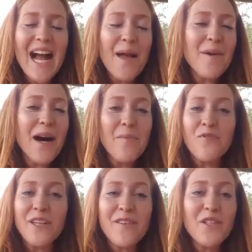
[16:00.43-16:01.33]
I'm up
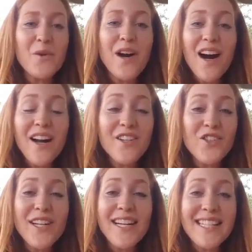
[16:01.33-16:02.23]
for giving you
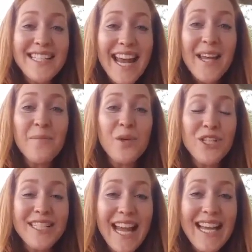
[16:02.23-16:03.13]

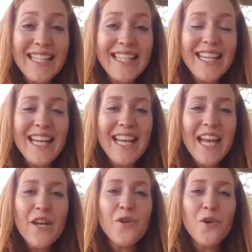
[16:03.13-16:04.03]
110%
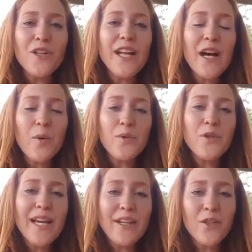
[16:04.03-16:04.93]
in order to help you
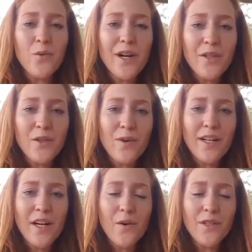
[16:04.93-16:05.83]
get to where you want to
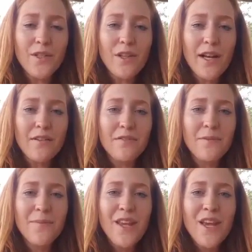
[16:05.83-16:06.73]
go in your life.
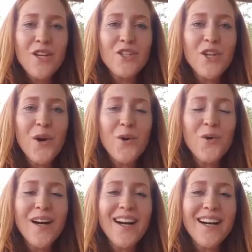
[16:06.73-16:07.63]

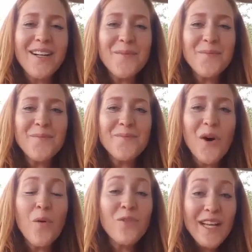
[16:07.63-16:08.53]
So
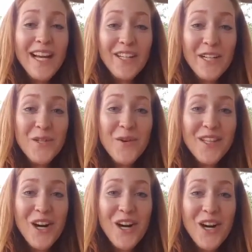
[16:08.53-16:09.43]
hopefully I'll hear you on the
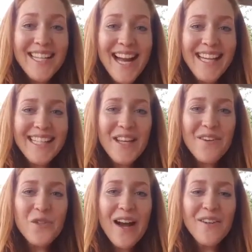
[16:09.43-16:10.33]
call tonight. If
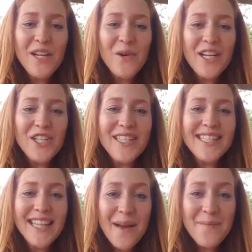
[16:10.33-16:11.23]
you have any
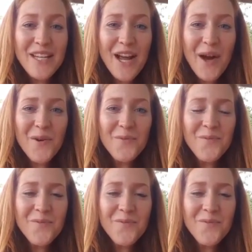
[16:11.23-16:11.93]
questions, let me know.